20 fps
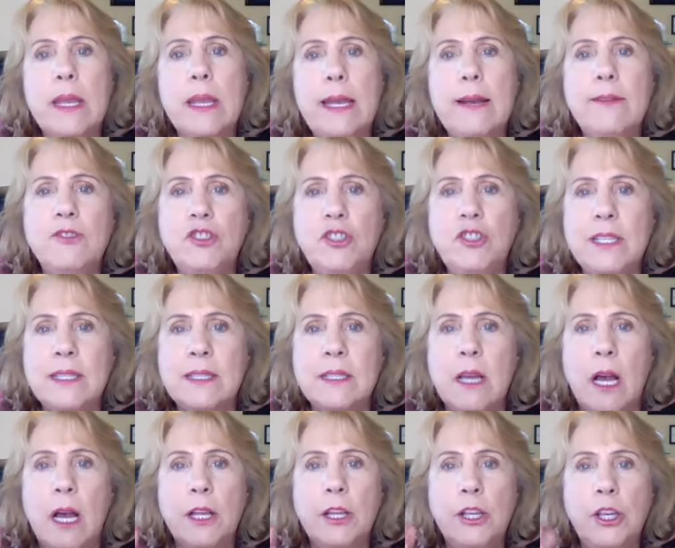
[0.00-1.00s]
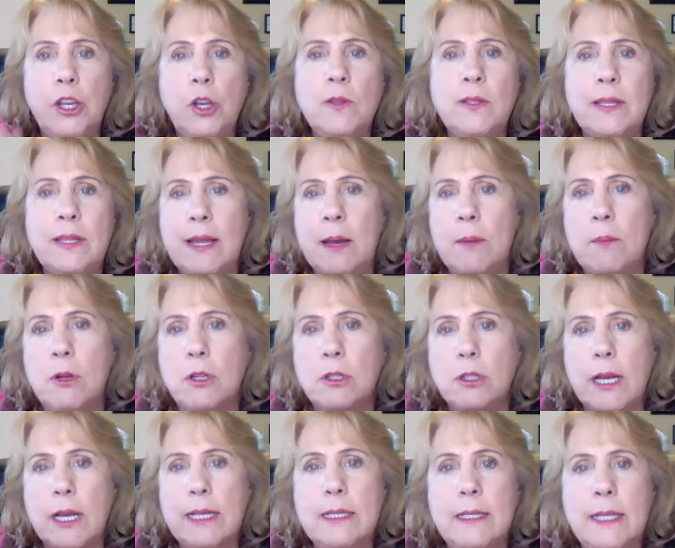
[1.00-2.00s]
if she's not using that
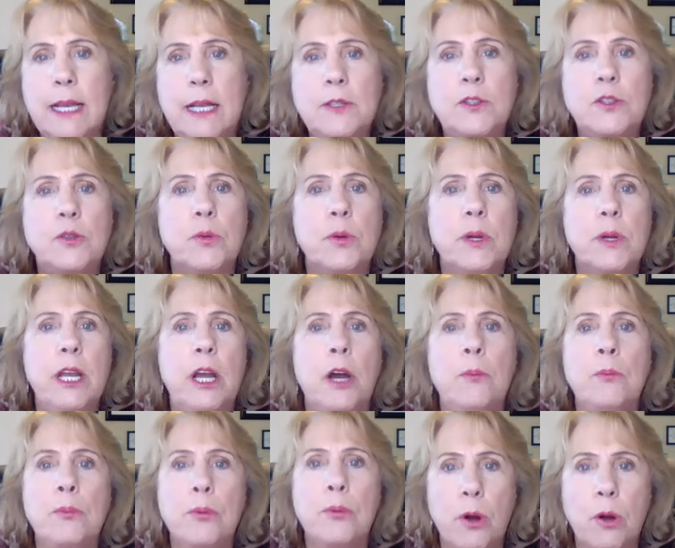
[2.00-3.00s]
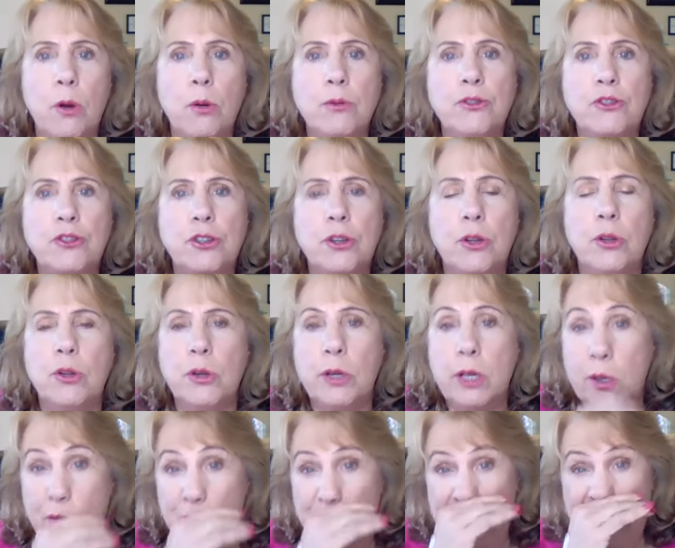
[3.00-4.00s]
multisensory approach to
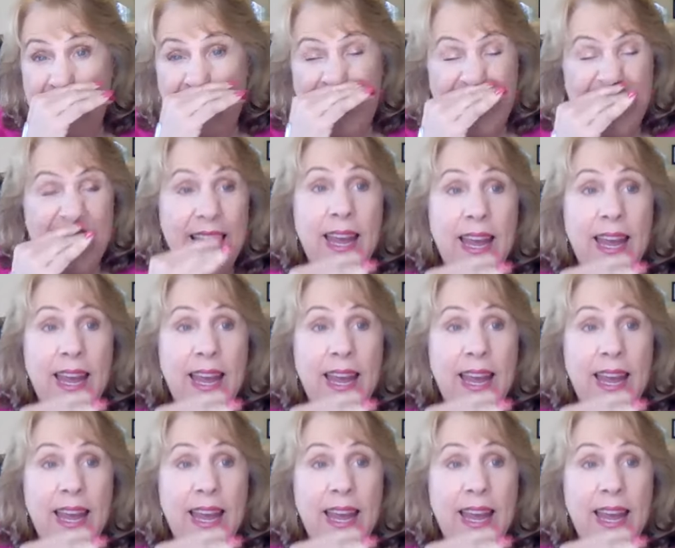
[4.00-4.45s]
learning reading?